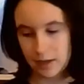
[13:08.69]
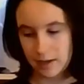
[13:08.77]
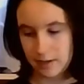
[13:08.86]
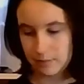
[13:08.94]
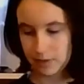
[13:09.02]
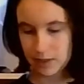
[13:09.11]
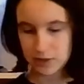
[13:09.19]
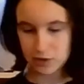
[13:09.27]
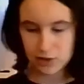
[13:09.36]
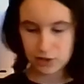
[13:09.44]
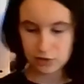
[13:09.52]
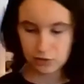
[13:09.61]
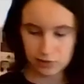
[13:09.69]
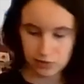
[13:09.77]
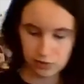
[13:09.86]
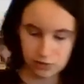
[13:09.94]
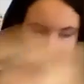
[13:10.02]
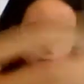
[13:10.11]
I'm literally
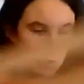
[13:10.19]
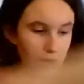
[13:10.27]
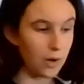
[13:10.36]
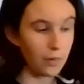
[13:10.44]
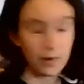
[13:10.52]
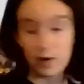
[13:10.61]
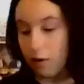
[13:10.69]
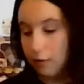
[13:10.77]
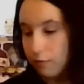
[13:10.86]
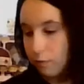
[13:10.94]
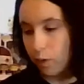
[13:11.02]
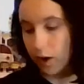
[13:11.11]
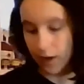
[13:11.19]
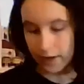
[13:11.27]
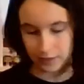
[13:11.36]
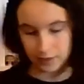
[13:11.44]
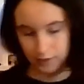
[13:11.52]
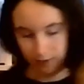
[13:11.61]
just going off what
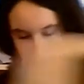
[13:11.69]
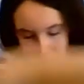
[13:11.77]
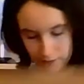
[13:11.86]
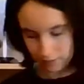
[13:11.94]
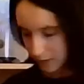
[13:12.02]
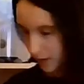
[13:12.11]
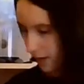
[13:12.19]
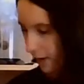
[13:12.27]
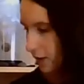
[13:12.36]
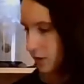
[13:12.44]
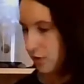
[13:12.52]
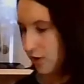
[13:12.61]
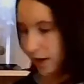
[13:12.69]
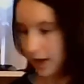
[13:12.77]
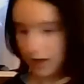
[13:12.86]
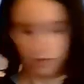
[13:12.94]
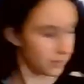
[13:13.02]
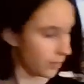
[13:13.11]
I think is right
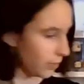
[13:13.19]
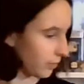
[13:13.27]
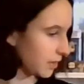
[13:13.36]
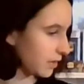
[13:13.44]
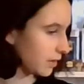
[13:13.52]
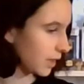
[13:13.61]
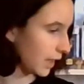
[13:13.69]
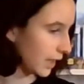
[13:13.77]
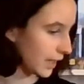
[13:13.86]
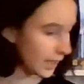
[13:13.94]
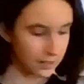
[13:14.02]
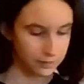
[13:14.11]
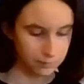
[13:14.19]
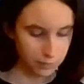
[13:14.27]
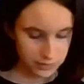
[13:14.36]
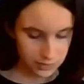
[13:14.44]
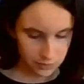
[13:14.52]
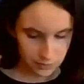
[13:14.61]
at the moment. I have
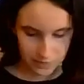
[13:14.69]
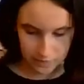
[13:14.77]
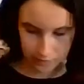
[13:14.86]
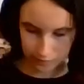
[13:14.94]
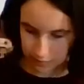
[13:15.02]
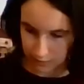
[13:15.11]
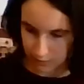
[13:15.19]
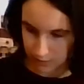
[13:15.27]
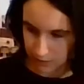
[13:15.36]
lost the other scissors.